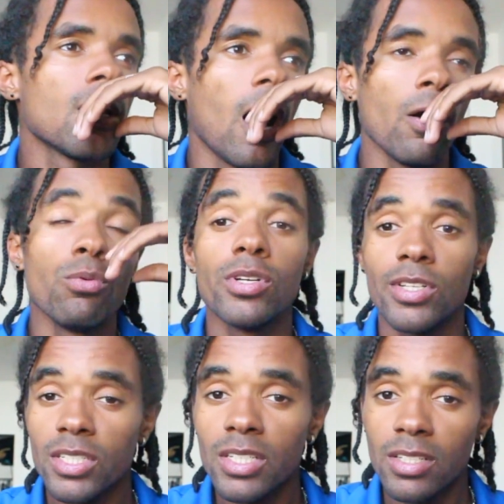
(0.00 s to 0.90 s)
I would
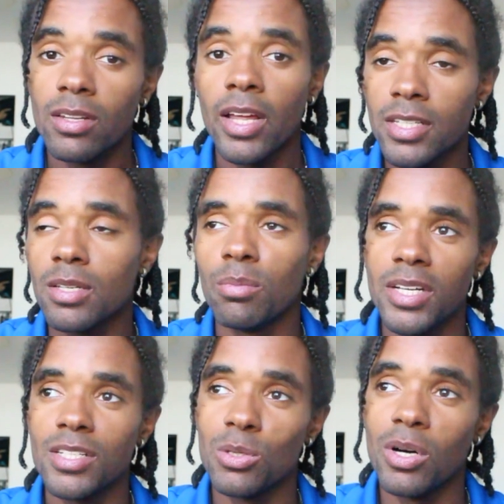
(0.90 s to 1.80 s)
like to
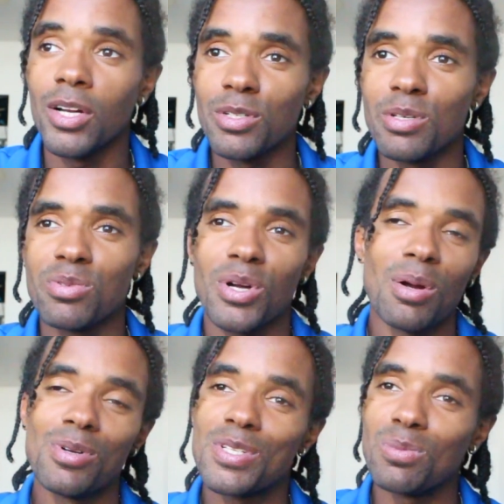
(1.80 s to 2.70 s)
make it to 100
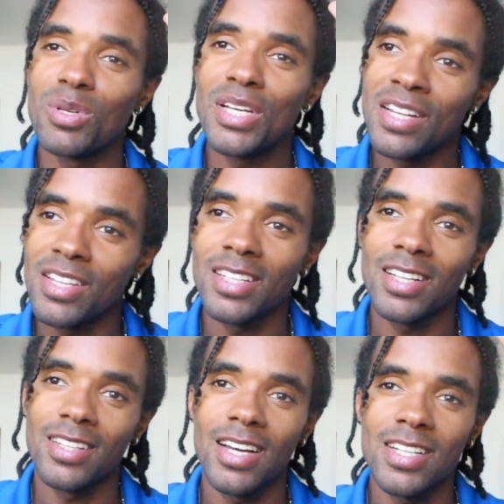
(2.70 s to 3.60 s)
subscribers someday. I think
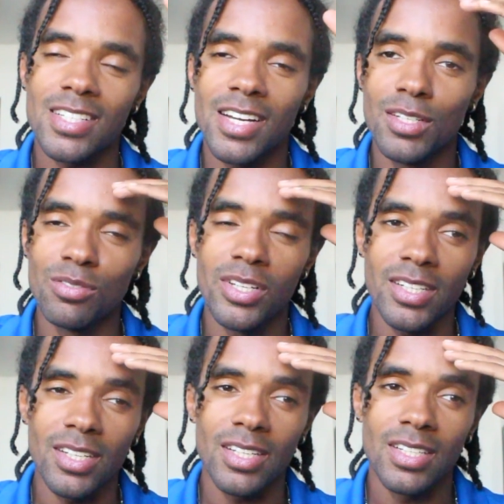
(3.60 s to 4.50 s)
that that's kind of
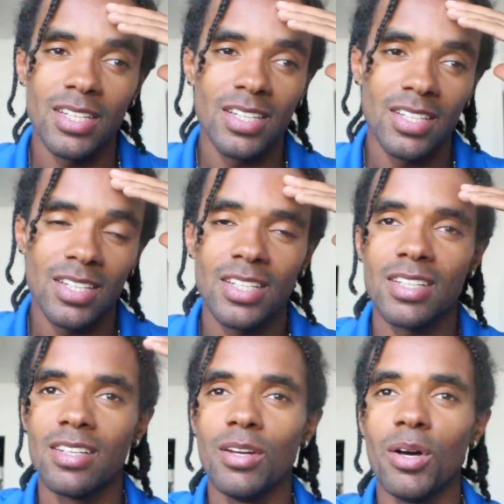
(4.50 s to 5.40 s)
like,
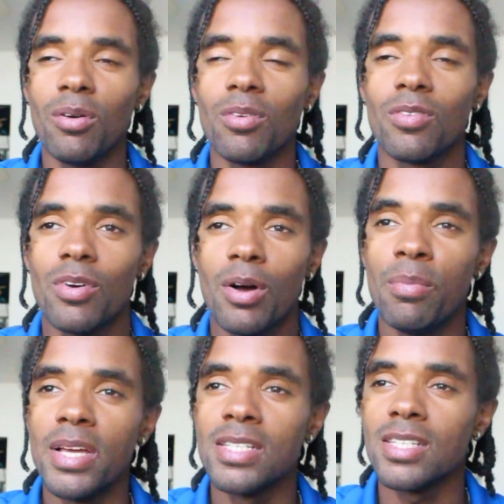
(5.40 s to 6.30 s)
a
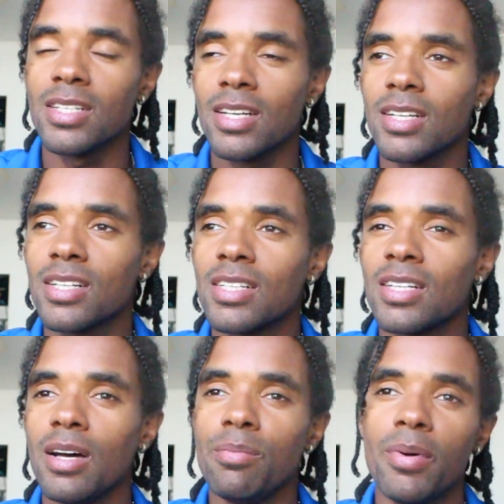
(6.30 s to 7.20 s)
basic
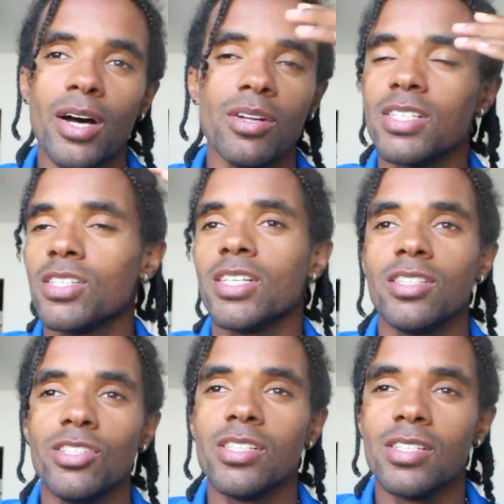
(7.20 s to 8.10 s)
amount. It's just like,
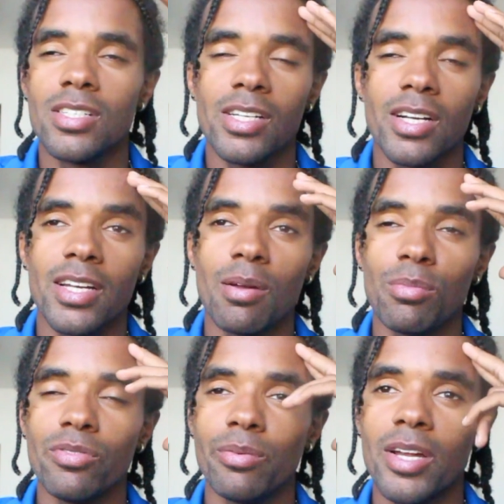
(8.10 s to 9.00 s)
Jesus, like, I can't
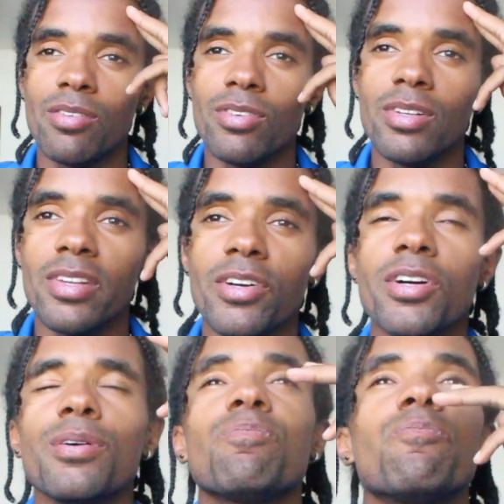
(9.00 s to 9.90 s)
believe I'm not even
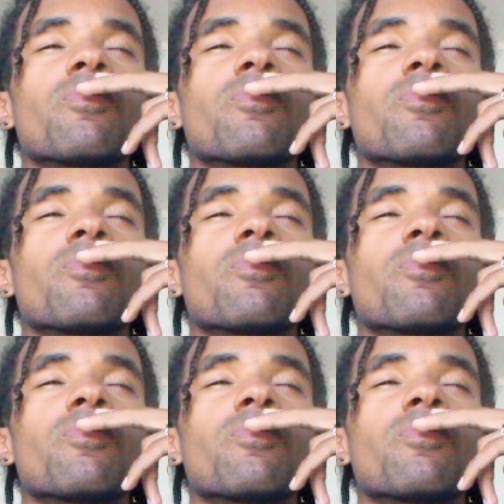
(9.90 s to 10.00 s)
there.